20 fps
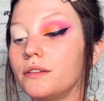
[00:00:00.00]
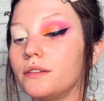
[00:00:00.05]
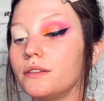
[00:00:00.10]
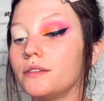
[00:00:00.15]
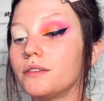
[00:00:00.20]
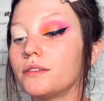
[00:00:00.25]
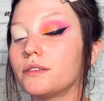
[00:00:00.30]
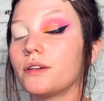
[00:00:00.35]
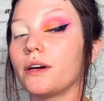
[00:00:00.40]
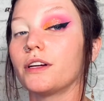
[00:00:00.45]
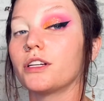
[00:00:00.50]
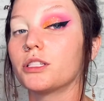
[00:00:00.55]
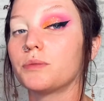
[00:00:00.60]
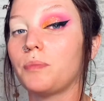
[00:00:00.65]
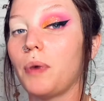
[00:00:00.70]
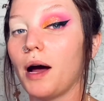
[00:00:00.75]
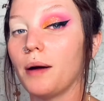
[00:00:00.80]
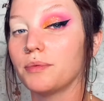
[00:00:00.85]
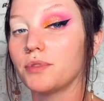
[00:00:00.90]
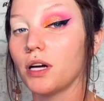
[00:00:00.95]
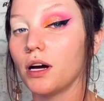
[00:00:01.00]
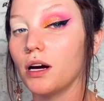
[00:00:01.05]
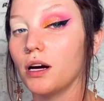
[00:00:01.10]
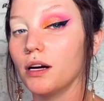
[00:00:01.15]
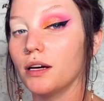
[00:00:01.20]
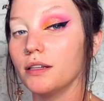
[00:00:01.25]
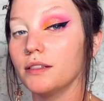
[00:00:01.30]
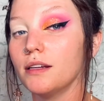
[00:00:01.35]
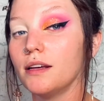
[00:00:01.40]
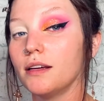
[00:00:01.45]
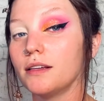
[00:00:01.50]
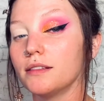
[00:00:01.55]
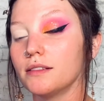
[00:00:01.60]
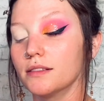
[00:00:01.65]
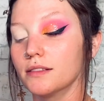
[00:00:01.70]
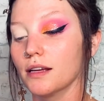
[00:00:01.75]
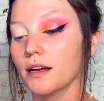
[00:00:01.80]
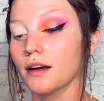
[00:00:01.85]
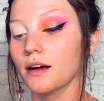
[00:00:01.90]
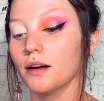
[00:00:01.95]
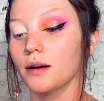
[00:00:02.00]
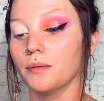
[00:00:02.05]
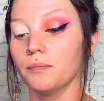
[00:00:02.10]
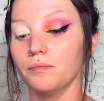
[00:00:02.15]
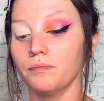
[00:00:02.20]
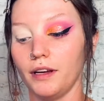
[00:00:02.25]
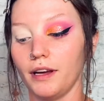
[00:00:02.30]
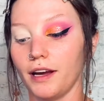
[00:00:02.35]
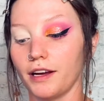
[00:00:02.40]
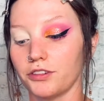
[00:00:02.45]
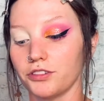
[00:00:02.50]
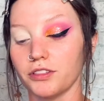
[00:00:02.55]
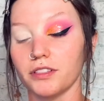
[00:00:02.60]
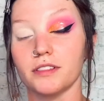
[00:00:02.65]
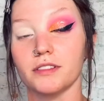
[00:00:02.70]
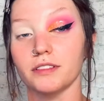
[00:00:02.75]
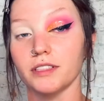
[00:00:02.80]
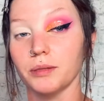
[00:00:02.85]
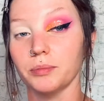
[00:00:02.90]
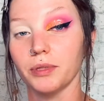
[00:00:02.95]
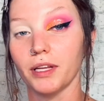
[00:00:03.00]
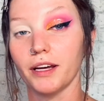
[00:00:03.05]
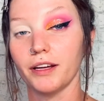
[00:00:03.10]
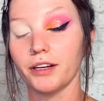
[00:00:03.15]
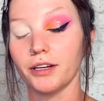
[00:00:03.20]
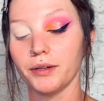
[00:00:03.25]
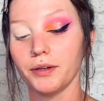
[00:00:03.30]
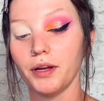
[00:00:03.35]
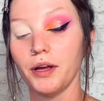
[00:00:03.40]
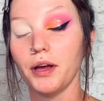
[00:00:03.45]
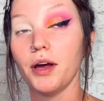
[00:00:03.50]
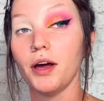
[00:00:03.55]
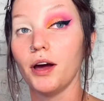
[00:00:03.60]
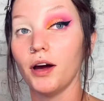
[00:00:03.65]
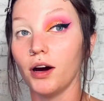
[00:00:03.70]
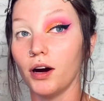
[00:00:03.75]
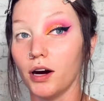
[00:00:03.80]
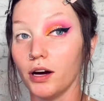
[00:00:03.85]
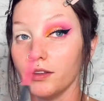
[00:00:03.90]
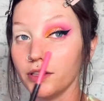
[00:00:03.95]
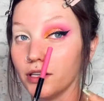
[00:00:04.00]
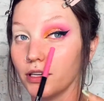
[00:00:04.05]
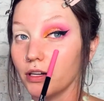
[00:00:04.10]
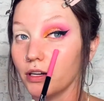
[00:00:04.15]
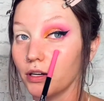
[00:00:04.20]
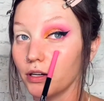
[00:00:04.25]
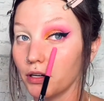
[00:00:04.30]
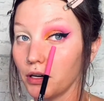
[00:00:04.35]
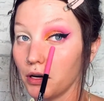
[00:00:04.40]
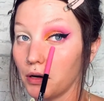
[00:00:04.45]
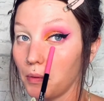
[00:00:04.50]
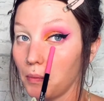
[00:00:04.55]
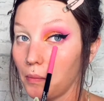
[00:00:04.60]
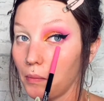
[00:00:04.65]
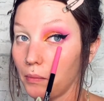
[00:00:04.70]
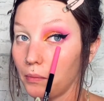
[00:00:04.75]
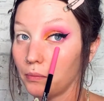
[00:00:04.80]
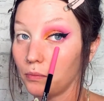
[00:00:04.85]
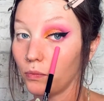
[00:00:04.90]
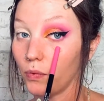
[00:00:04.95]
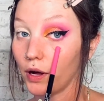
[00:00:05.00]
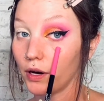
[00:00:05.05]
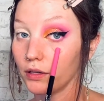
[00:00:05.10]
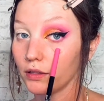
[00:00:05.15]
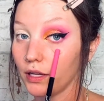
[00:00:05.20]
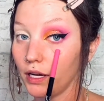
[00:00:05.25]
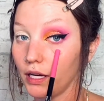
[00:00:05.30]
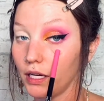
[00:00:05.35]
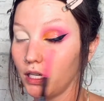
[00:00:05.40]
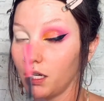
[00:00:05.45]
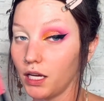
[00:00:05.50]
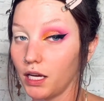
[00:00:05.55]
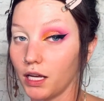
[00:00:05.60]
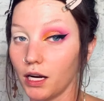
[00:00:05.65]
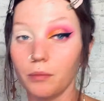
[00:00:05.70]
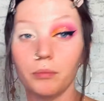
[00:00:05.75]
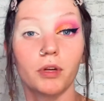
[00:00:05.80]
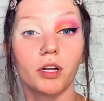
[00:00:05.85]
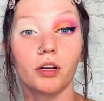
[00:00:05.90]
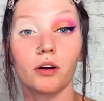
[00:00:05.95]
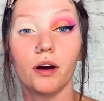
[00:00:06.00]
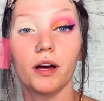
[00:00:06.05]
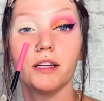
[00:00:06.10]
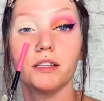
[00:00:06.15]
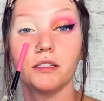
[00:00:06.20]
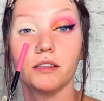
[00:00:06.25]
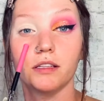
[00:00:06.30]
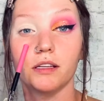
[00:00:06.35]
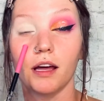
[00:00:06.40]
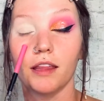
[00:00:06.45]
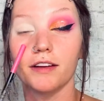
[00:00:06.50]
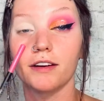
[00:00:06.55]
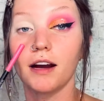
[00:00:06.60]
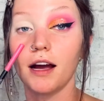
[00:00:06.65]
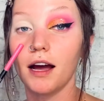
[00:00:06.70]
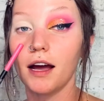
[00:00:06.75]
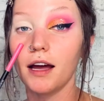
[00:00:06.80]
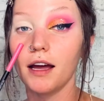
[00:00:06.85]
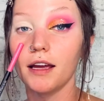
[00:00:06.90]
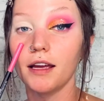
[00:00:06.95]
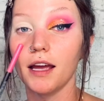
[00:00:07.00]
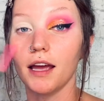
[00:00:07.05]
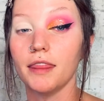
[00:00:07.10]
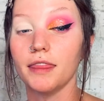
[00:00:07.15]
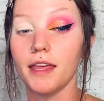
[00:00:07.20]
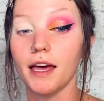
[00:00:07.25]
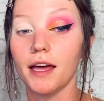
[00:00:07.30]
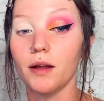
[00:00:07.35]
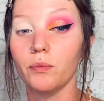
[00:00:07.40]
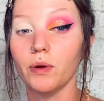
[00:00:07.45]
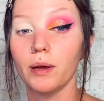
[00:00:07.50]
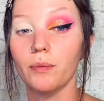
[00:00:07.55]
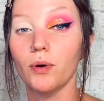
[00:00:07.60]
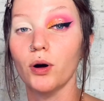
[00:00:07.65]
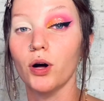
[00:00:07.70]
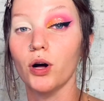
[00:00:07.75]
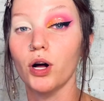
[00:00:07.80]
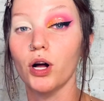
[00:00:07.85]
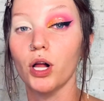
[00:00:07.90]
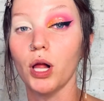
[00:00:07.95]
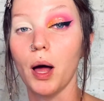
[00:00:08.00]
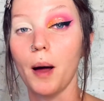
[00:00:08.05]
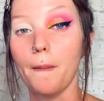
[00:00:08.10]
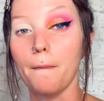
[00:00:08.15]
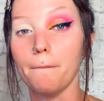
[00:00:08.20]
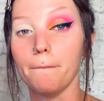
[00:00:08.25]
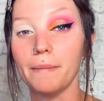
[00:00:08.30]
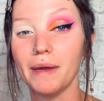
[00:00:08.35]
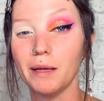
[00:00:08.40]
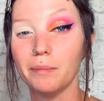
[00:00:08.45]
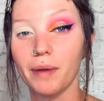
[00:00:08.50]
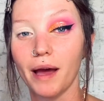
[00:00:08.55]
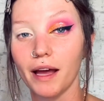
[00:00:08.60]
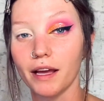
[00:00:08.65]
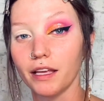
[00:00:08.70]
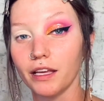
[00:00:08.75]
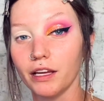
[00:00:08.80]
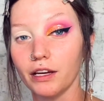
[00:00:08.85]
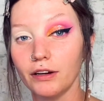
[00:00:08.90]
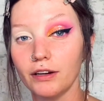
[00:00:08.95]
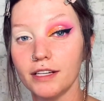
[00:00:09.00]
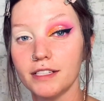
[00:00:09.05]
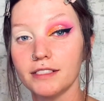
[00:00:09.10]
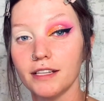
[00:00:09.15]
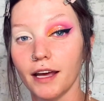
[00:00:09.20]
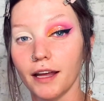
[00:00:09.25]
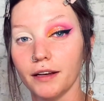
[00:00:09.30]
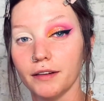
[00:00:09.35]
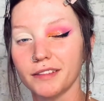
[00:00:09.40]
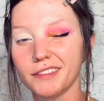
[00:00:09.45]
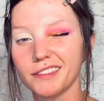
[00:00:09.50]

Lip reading: So I just popped on it's lip liner on the inner waterline, and I'm gonna go ahead and do the other eye, and then we will meet back here in 10.